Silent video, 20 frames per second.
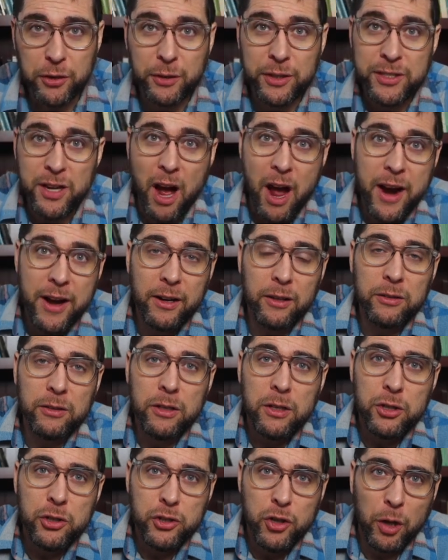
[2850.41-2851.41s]
As iron
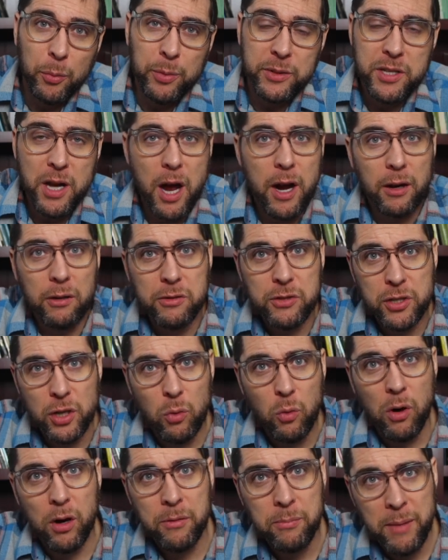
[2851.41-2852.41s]
sharpens iron, so
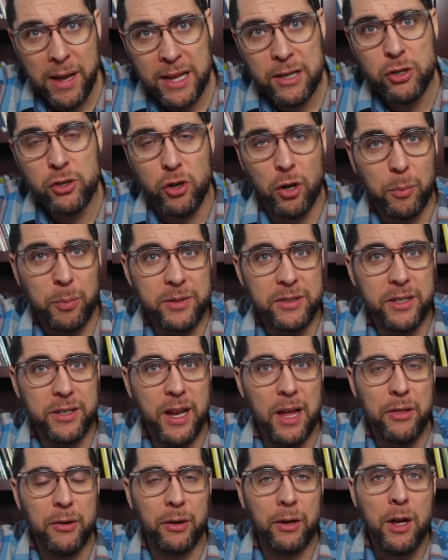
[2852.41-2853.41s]
one man sharpens
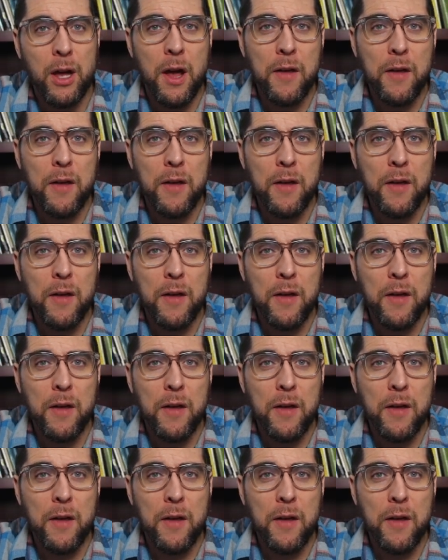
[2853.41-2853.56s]
another.